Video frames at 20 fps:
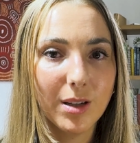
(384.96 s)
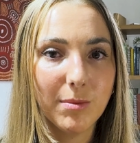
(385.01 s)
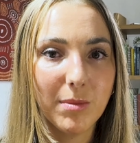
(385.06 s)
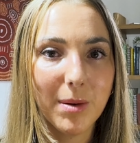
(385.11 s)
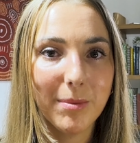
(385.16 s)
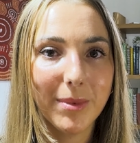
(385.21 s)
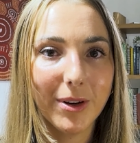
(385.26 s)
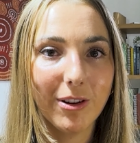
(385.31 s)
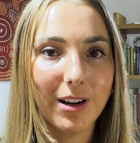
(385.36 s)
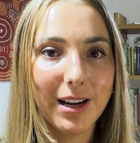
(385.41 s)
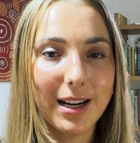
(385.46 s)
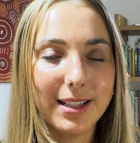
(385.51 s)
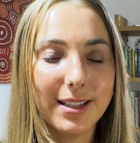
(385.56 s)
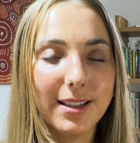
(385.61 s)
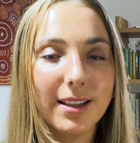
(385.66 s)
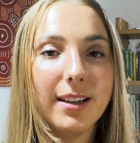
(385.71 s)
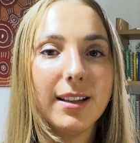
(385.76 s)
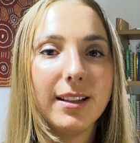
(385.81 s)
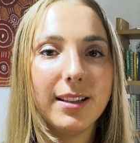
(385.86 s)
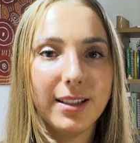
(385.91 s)
to
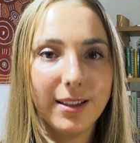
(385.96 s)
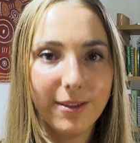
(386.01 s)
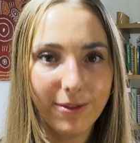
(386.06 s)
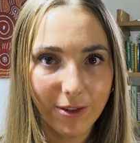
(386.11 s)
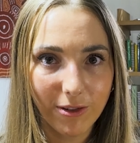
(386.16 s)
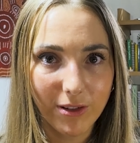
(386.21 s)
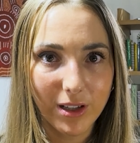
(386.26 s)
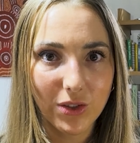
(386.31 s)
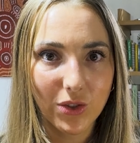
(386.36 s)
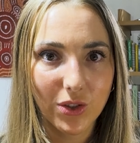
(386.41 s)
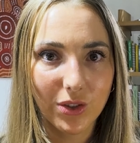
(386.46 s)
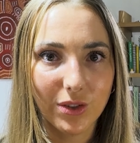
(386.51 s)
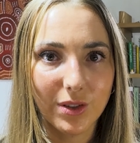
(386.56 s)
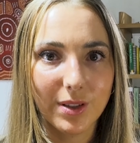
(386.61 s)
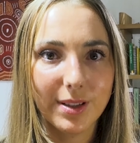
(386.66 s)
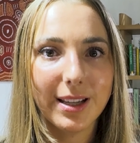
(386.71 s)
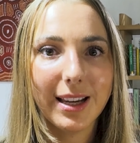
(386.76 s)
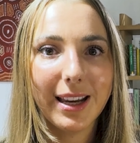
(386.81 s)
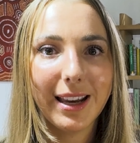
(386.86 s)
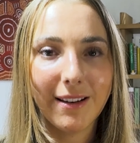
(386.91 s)
memorize
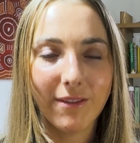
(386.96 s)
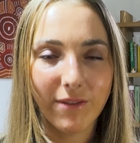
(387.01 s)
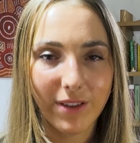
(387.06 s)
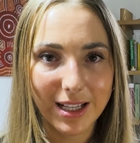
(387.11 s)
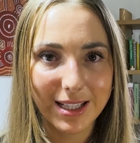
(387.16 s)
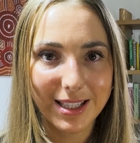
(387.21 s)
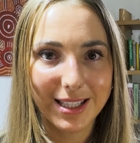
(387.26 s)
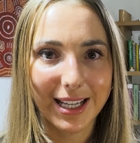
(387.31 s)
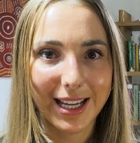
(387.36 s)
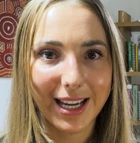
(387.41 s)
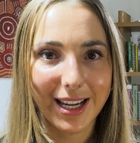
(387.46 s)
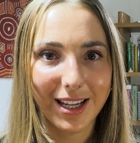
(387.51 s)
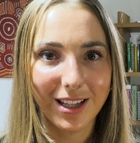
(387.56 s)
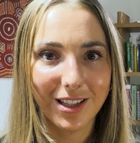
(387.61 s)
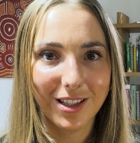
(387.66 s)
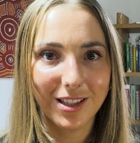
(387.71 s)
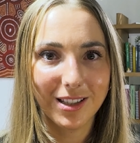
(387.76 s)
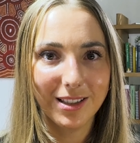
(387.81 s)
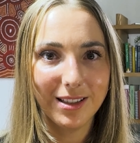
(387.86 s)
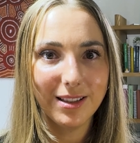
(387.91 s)
differentials,
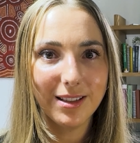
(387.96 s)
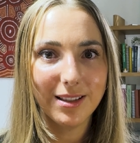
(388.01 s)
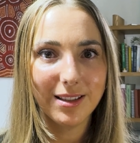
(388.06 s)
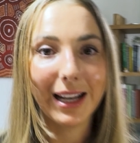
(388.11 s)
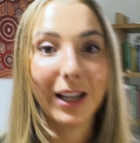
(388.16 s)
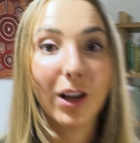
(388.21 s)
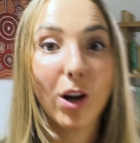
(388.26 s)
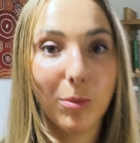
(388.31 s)
investigations, and